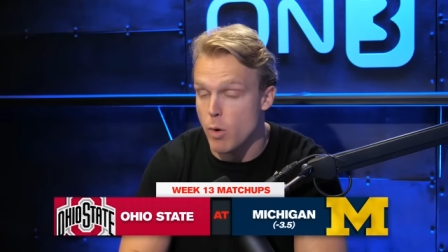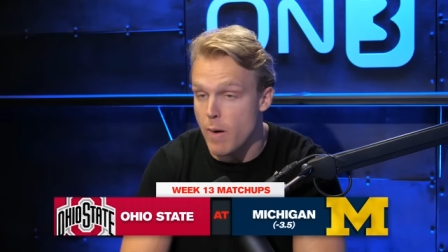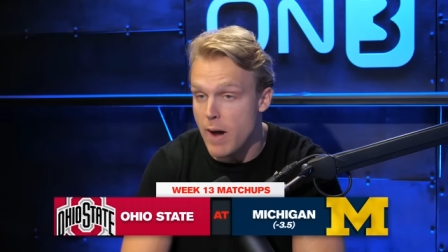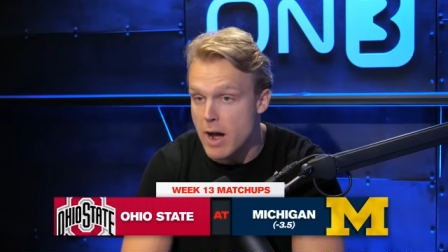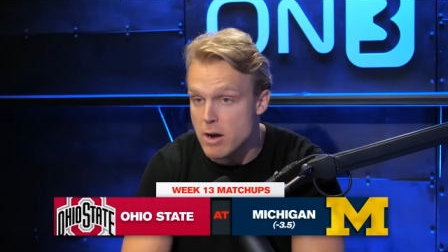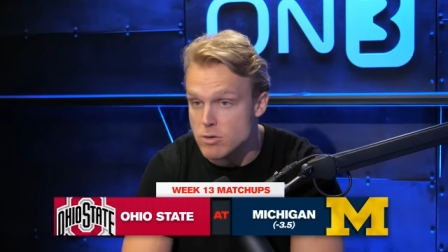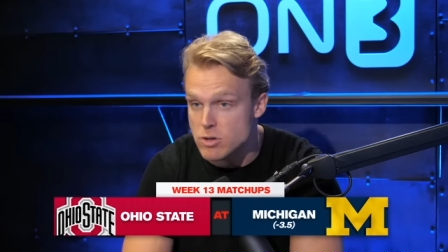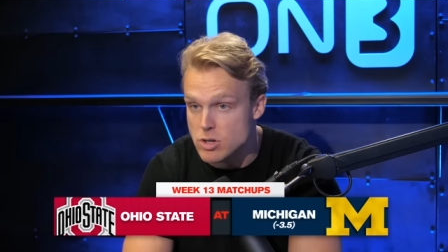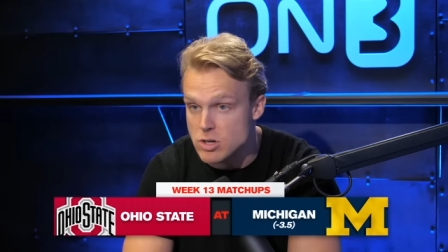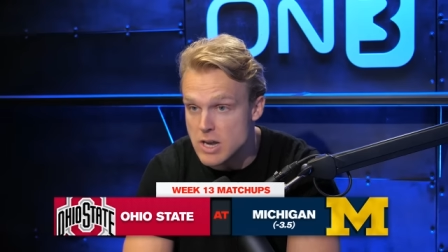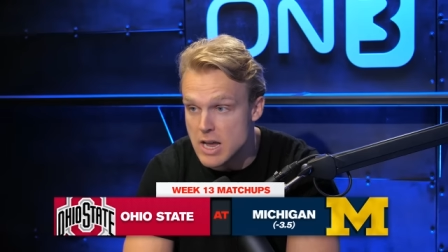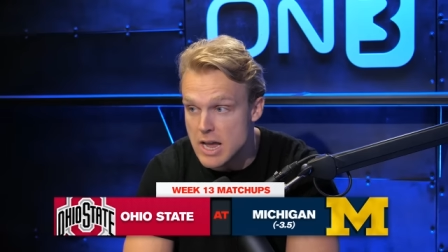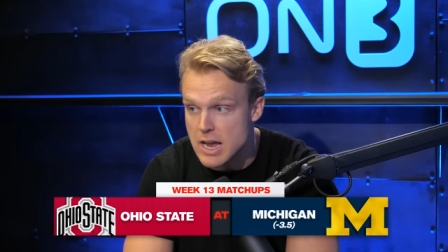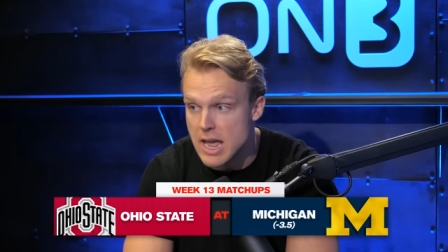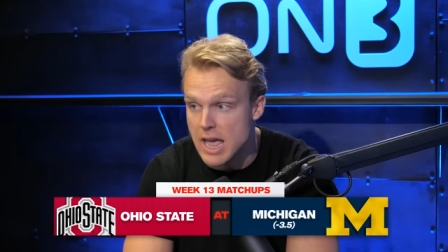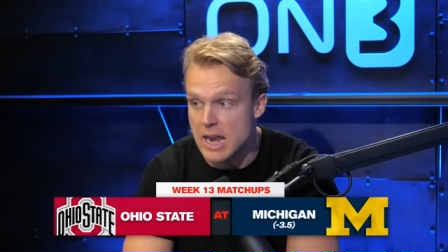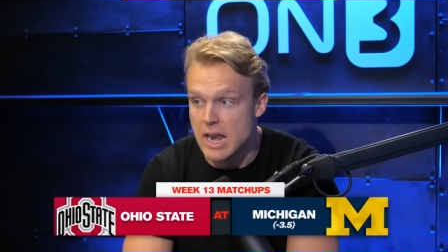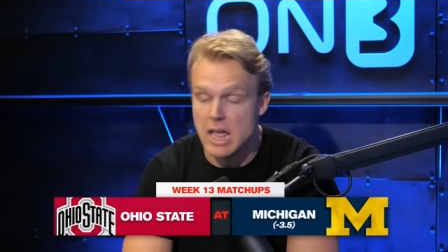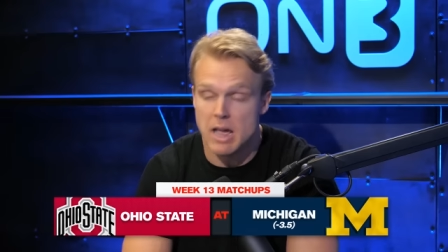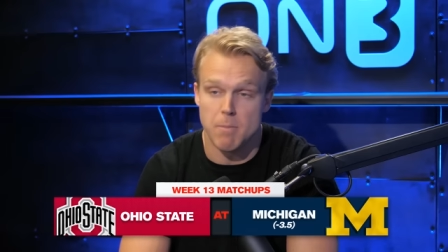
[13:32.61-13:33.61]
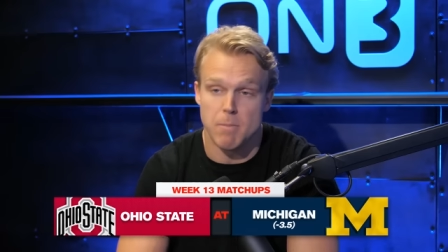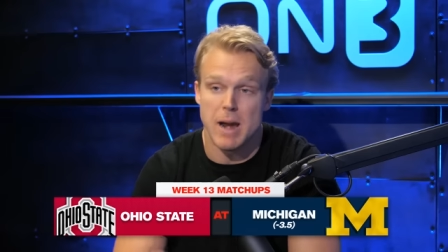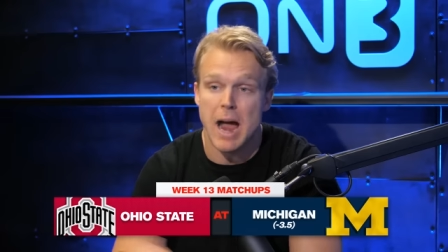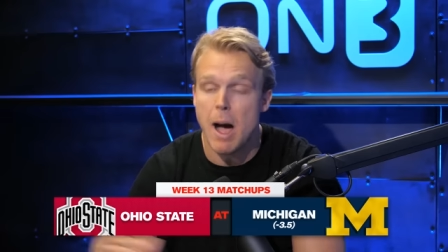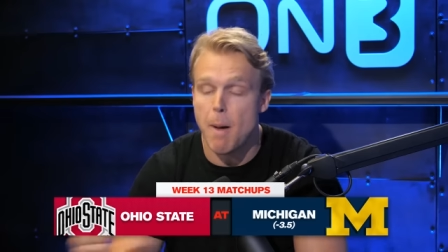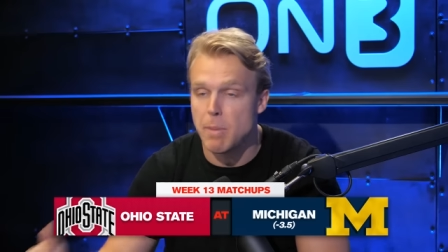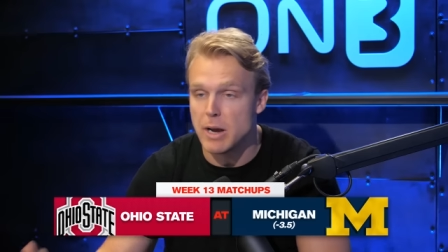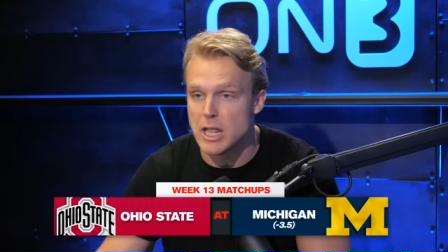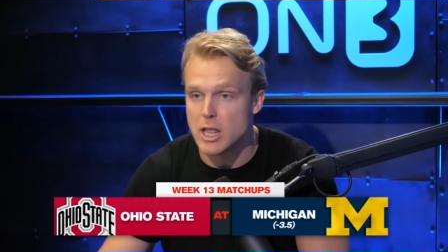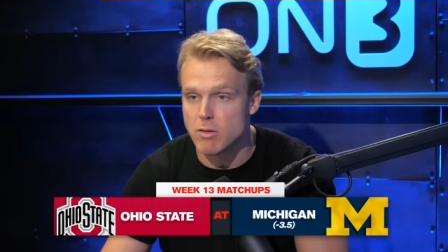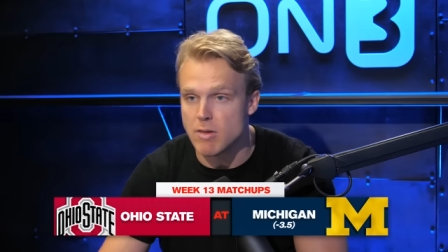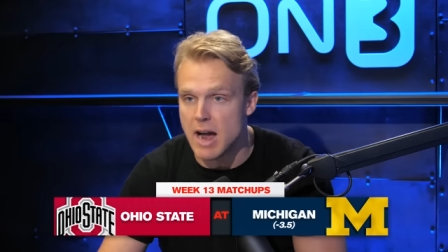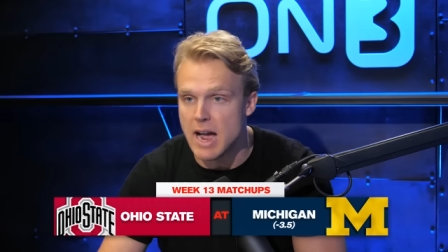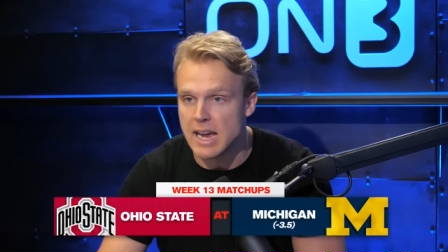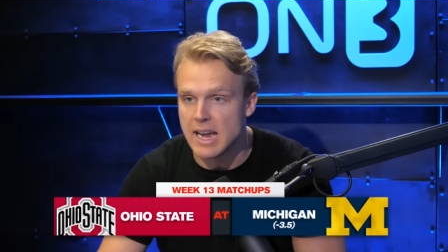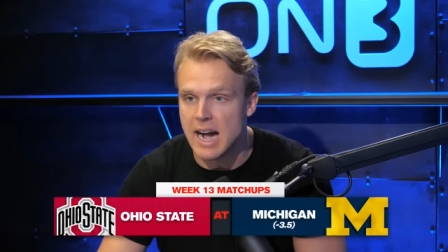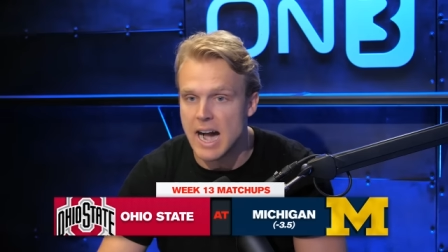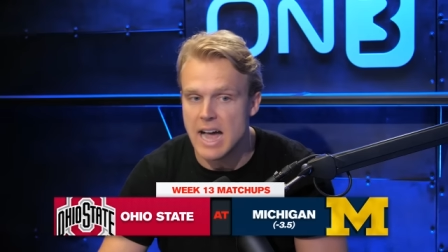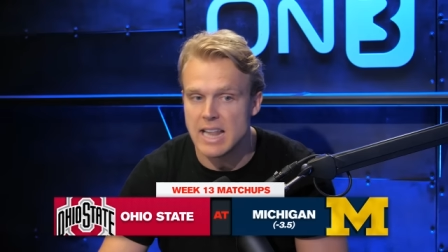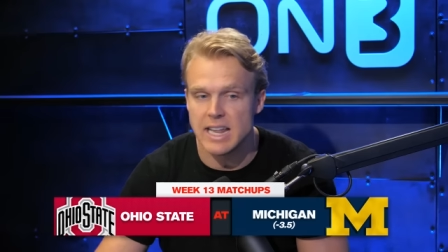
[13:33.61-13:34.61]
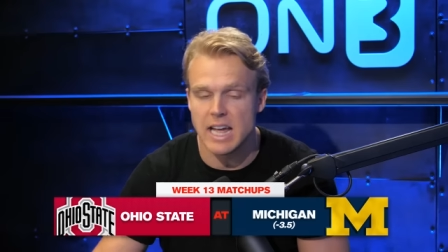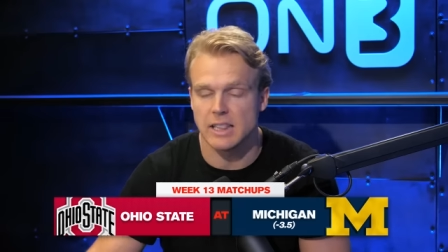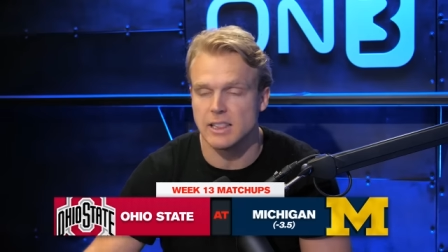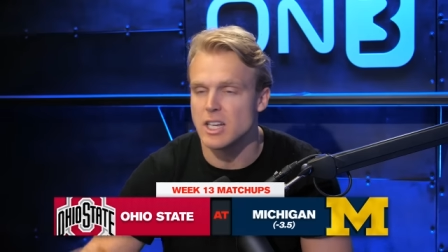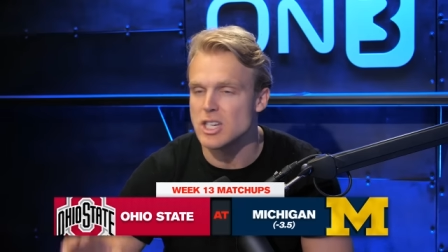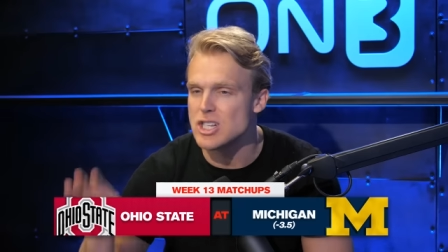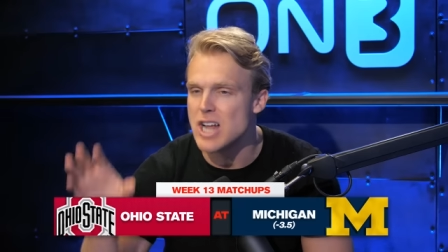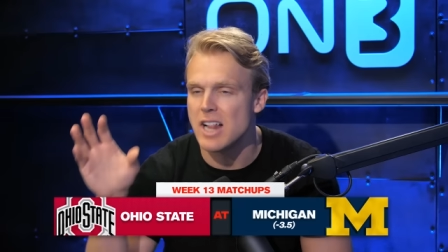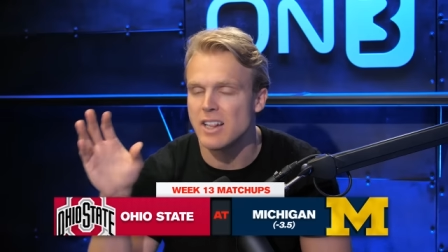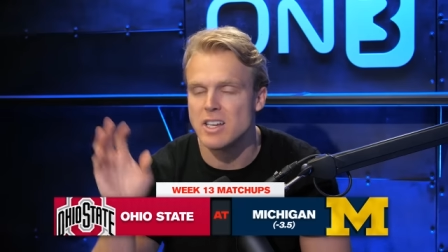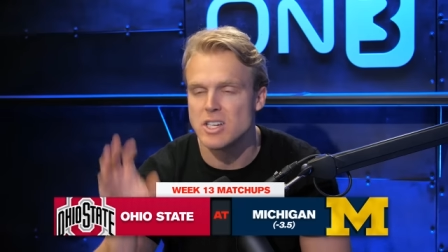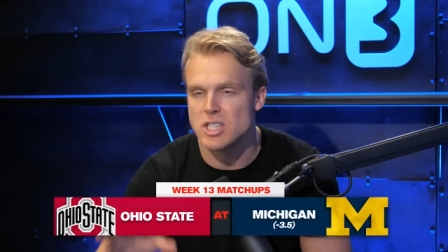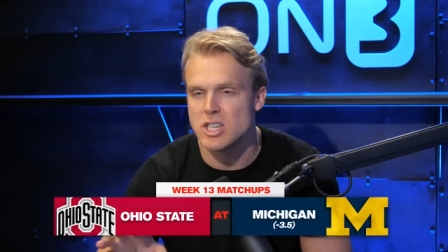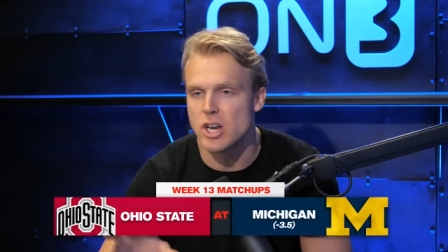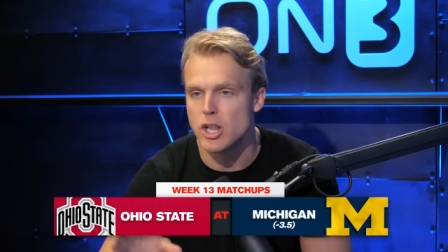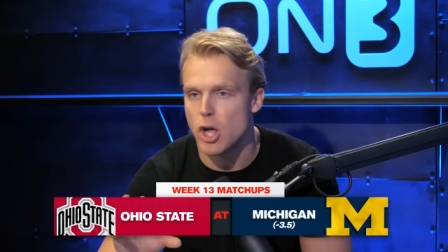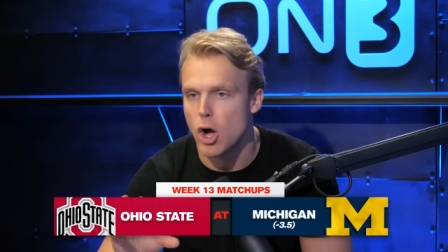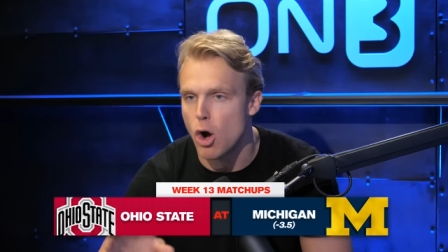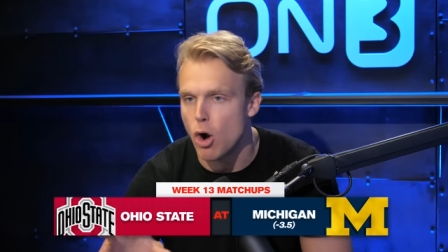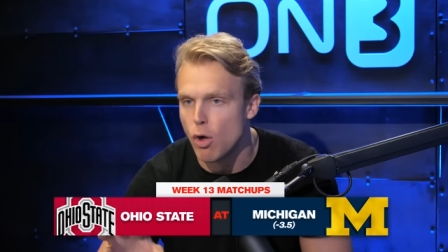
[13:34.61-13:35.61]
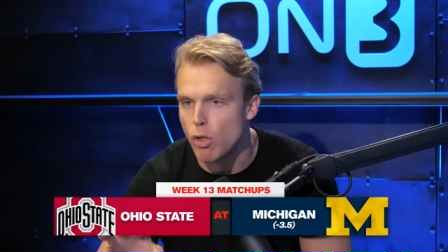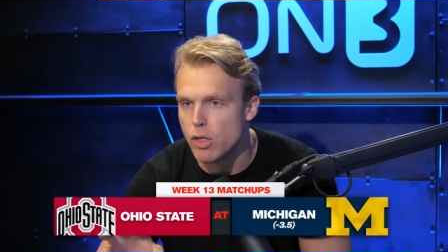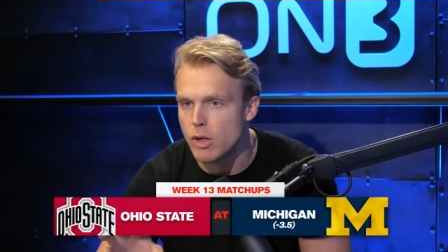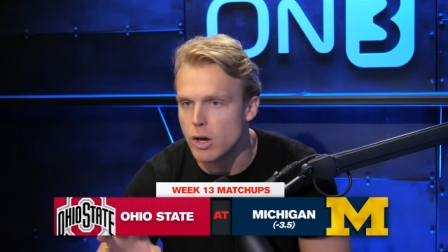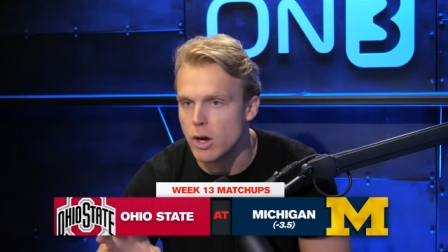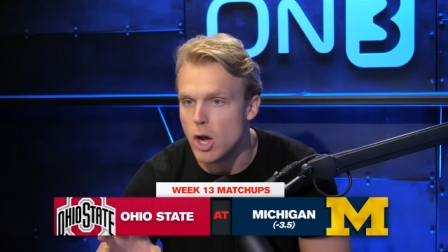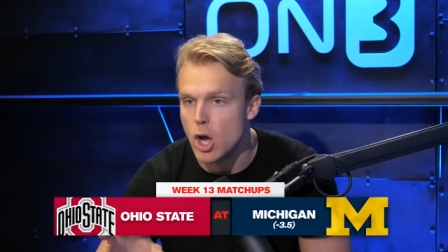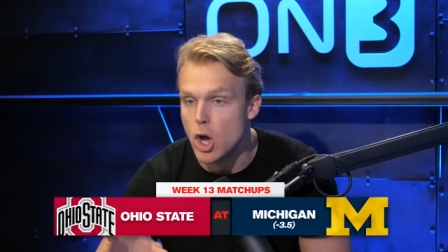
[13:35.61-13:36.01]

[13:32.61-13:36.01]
at Ohio State and him not being the right guy. Like, let's not listen to the, all the